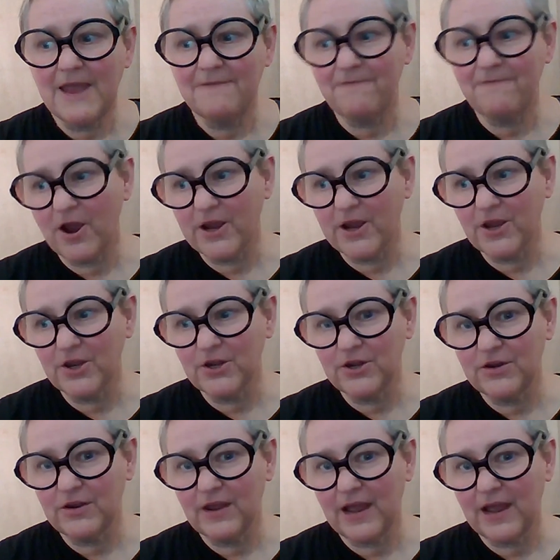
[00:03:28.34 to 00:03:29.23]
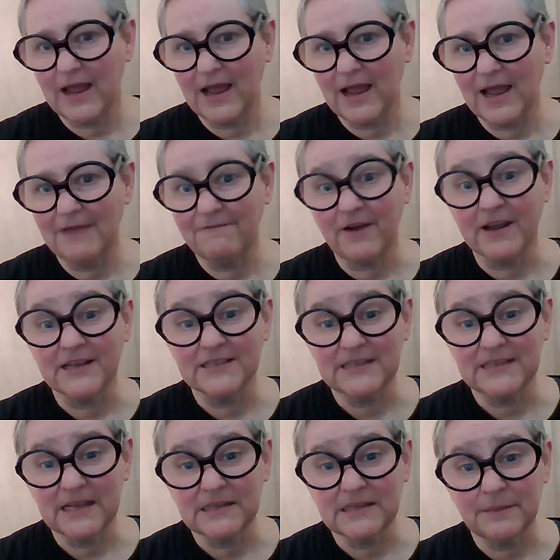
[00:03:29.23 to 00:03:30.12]
If I could
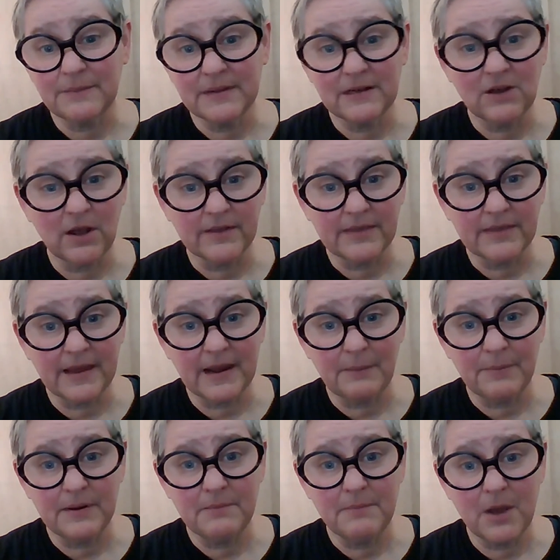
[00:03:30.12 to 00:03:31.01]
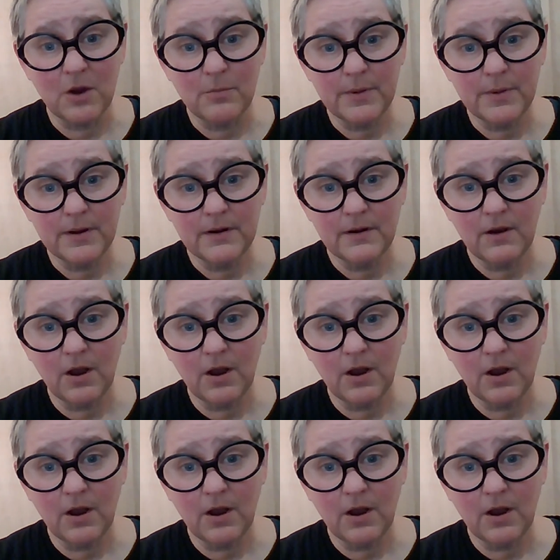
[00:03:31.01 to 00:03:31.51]
set something like that up in Melbourne,